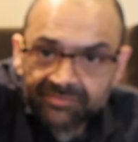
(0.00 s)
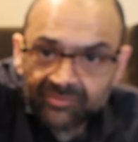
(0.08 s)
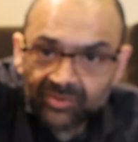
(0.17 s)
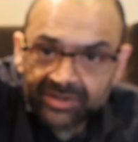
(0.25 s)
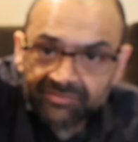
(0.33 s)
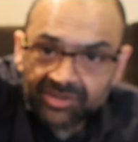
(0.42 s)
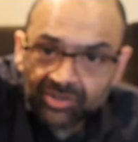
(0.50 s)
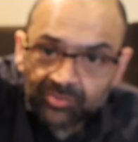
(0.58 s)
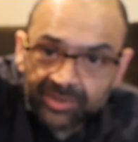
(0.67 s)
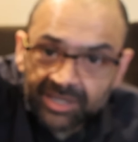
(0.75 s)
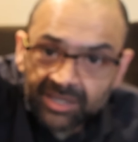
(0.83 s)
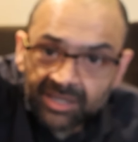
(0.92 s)
whatever you
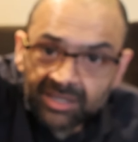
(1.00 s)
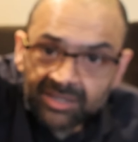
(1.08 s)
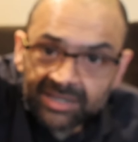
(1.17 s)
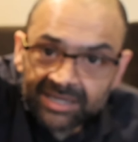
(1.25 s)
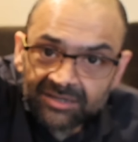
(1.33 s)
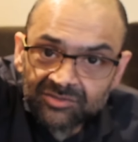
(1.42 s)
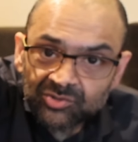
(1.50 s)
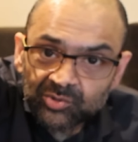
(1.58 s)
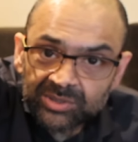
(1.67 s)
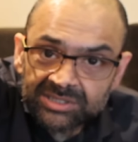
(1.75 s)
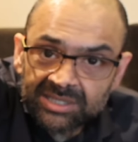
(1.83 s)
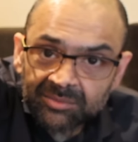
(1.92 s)
may, kind of
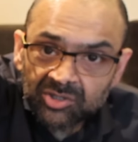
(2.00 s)
squeeze them